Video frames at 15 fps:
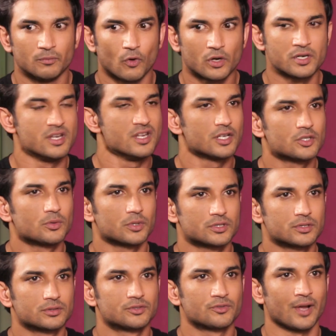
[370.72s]
what Neeraj
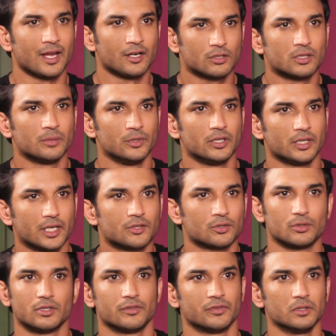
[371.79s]
was trying to communicate
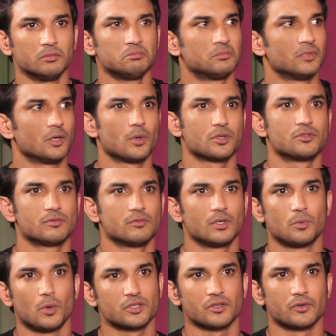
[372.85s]
through the film, it, was,
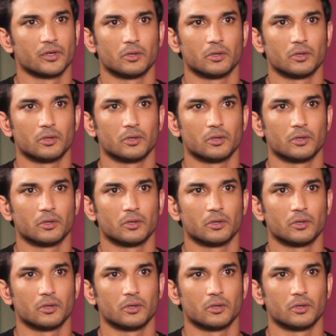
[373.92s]
it wasn't